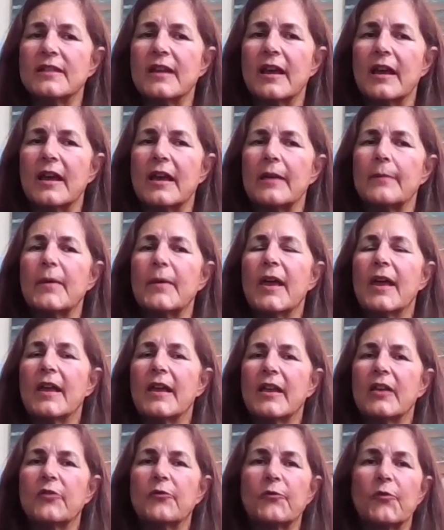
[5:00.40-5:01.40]
time
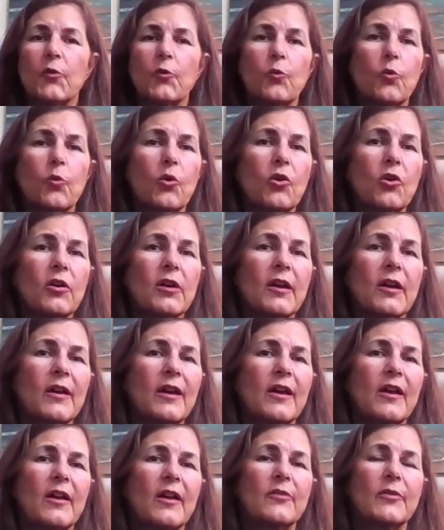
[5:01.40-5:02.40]
is for work
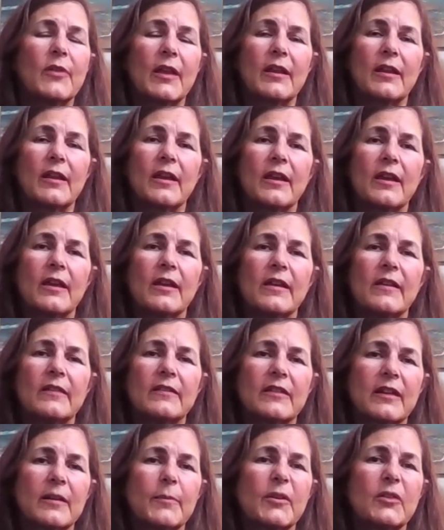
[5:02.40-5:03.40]
that is
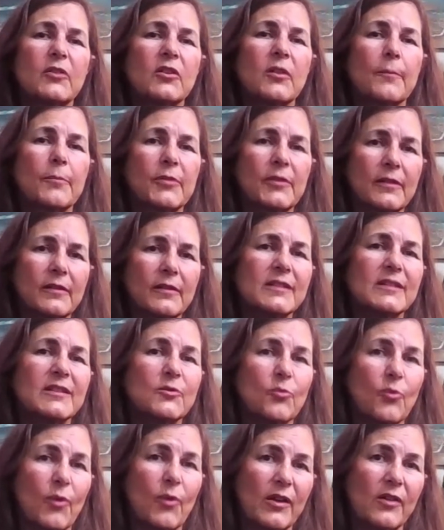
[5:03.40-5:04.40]
going to be completely
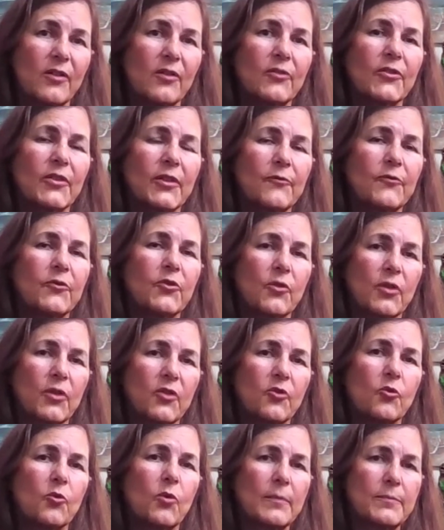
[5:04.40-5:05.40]
derailed if you're
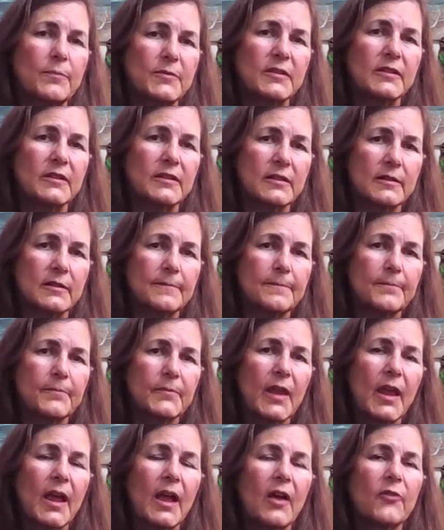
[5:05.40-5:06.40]
interrupted.
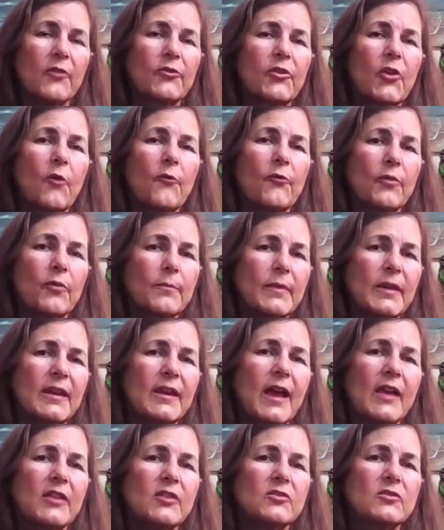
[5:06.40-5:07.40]
So for
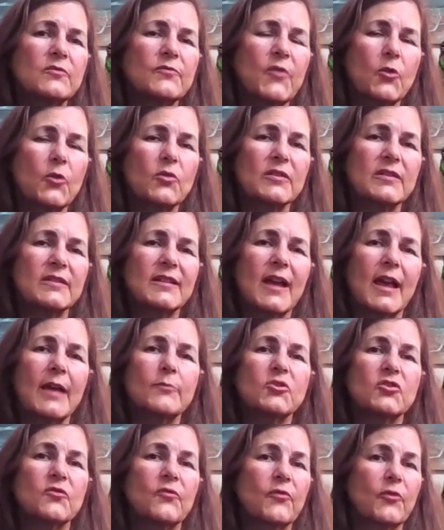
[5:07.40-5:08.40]
me, I use focus
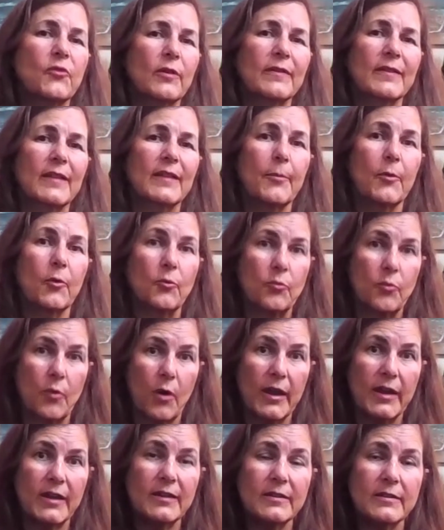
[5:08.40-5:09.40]
time to, for example,
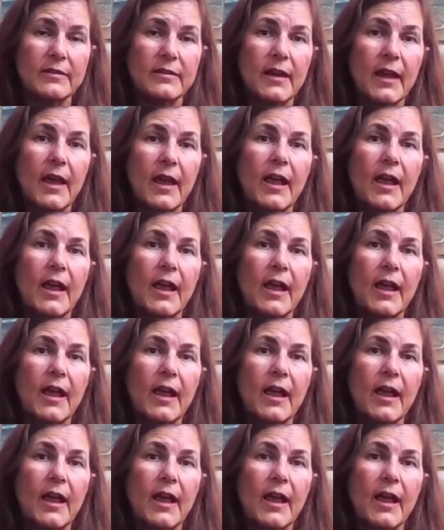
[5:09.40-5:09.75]
write,